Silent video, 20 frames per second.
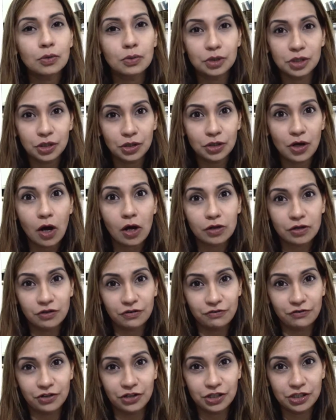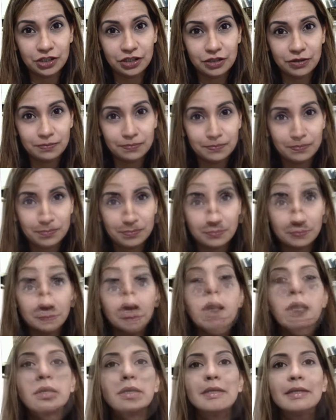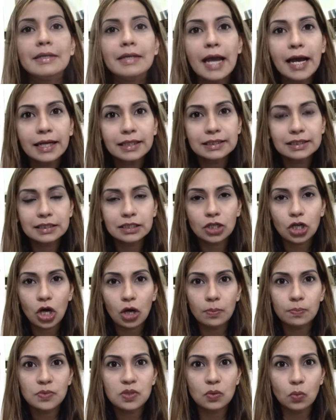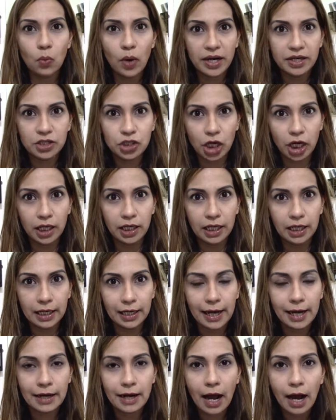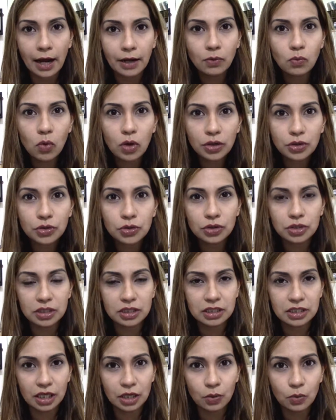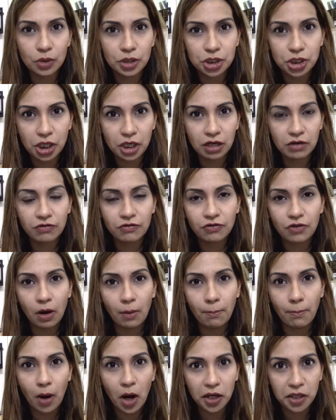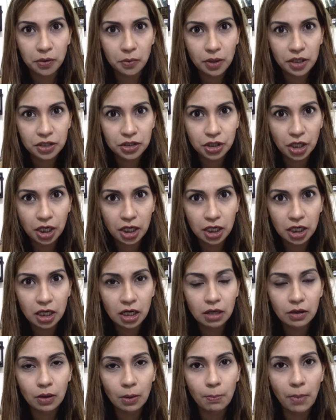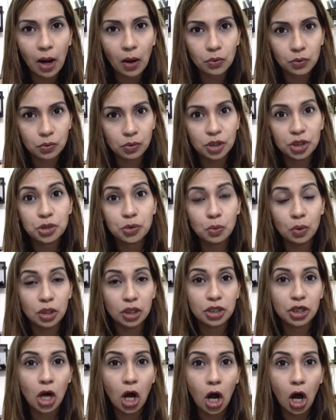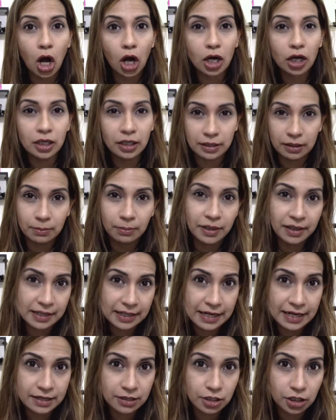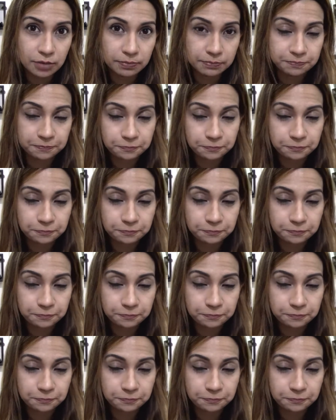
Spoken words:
with your doctor first. Next comes weight training, and I want to distinguish it from body weight training, about which we'll talk a little bit later.